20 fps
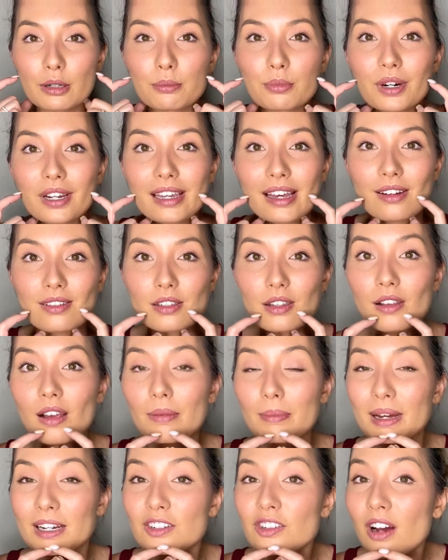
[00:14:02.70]
breakouts
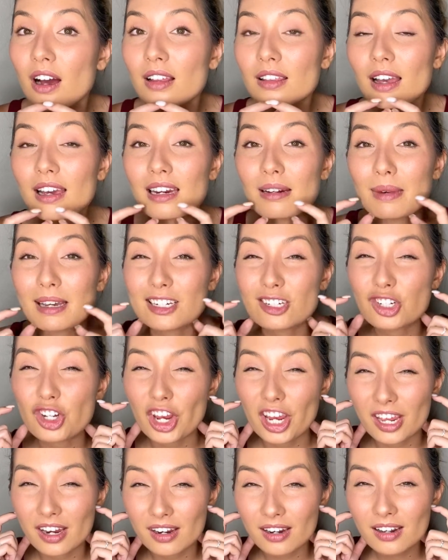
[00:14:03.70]
along my jawline and my
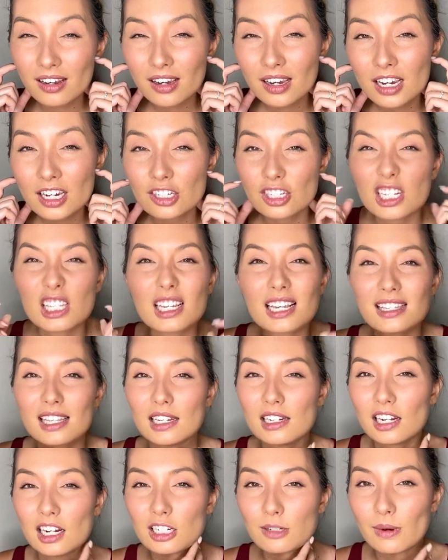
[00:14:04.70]
chin just because
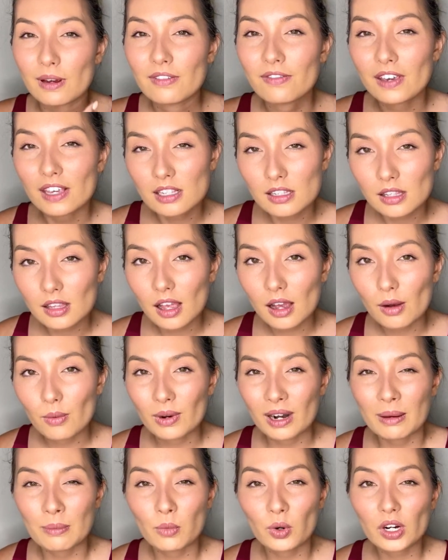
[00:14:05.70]
I touch my face a lot
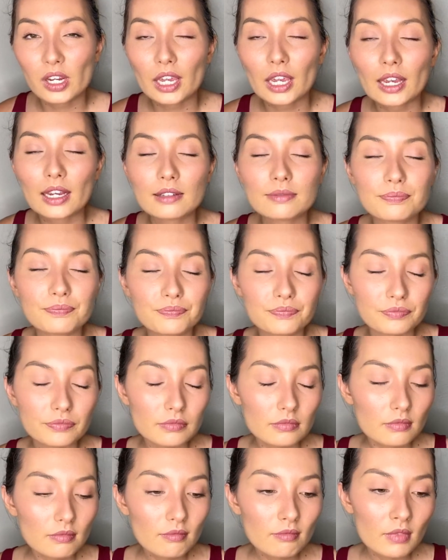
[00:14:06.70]
when I'm working.
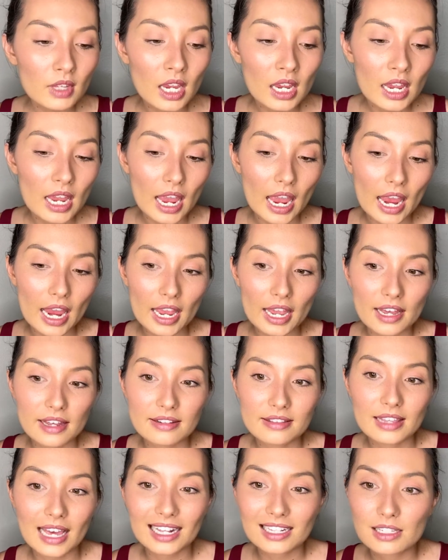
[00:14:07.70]

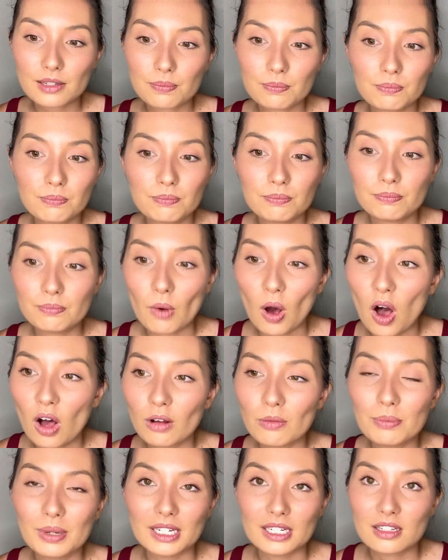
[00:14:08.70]
And that's all
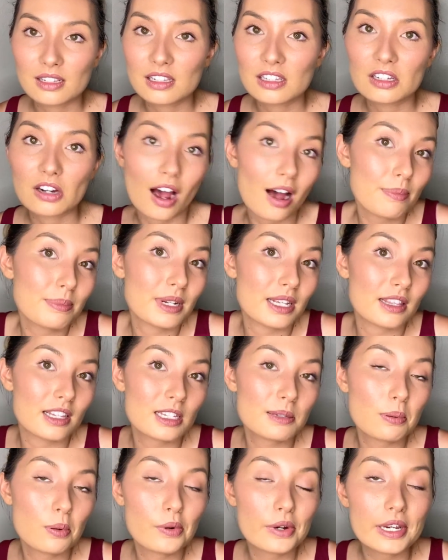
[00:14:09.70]
but stopped at
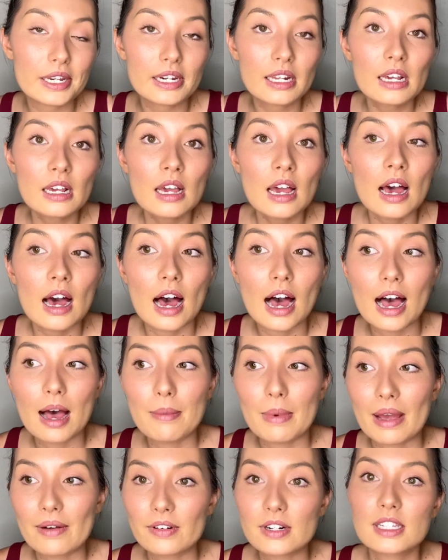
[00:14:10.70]
this point um,
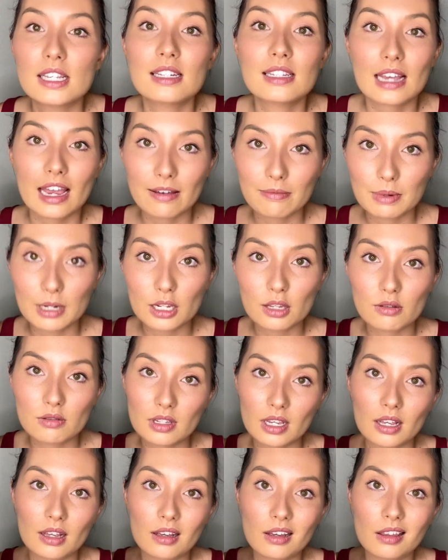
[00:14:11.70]
ever since I've been
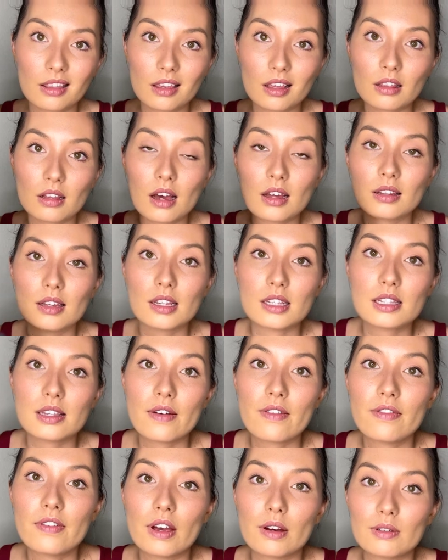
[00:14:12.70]
using the Lawless
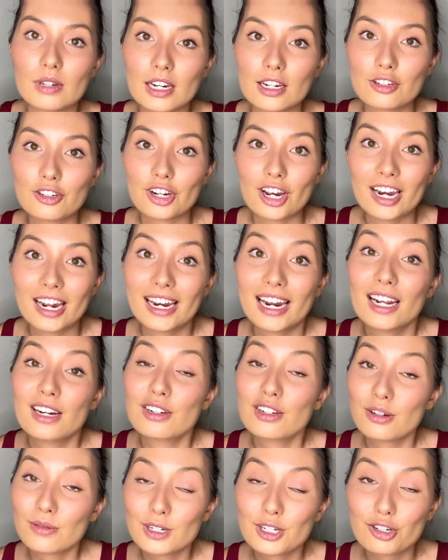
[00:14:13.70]
Foundation, and I
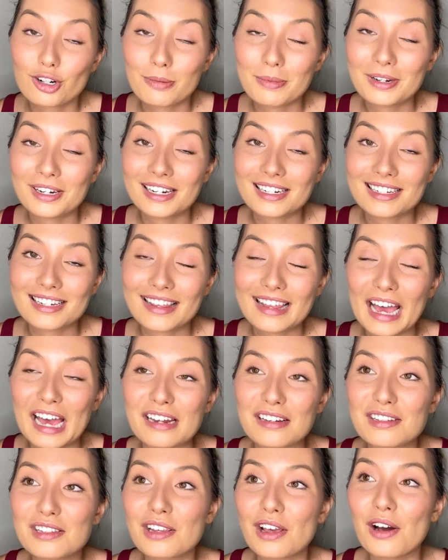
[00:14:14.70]
do attribute it to
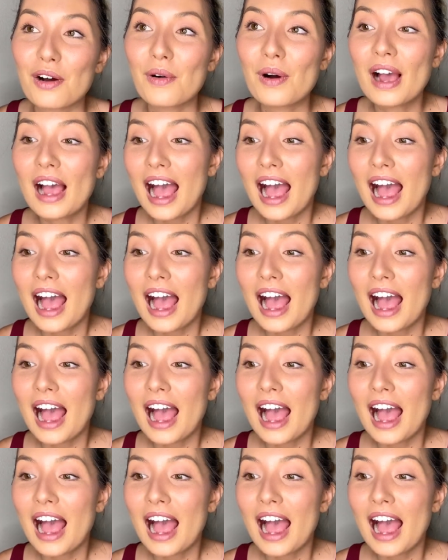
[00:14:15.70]
that. So